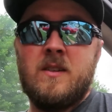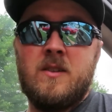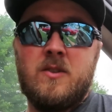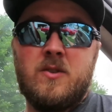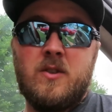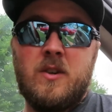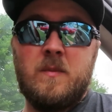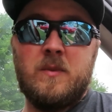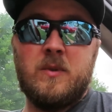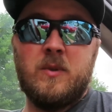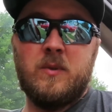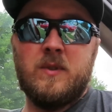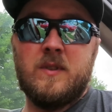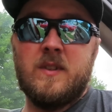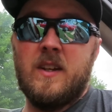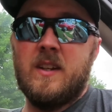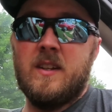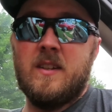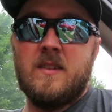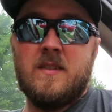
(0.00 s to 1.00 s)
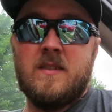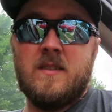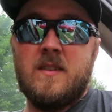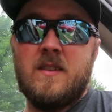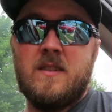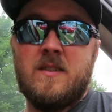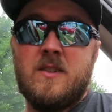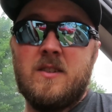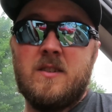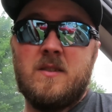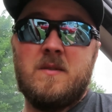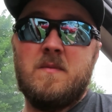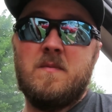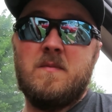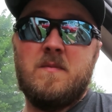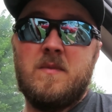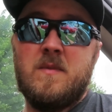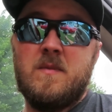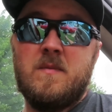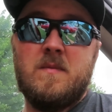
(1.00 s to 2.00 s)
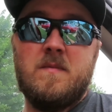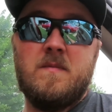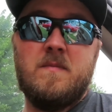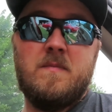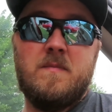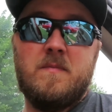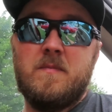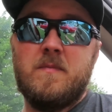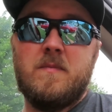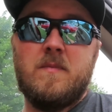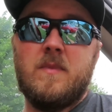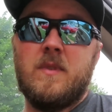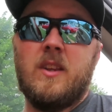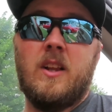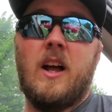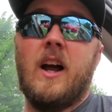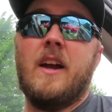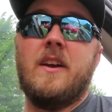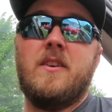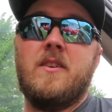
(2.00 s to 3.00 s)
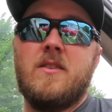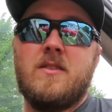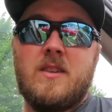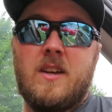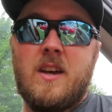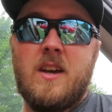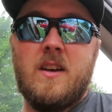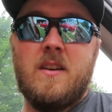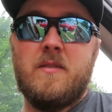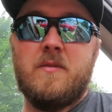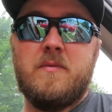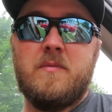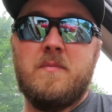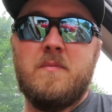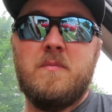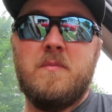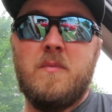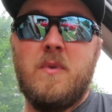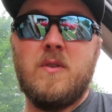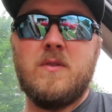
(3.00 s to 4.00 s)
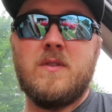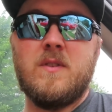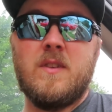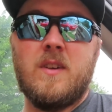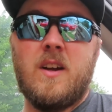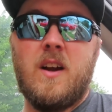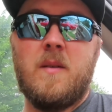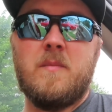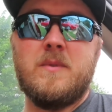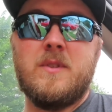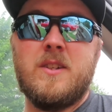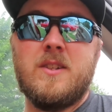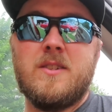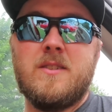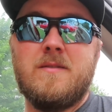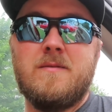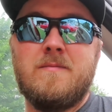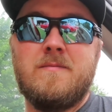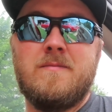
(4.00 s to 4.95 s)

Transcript: trim tool set is just light years ahead of most of the competition.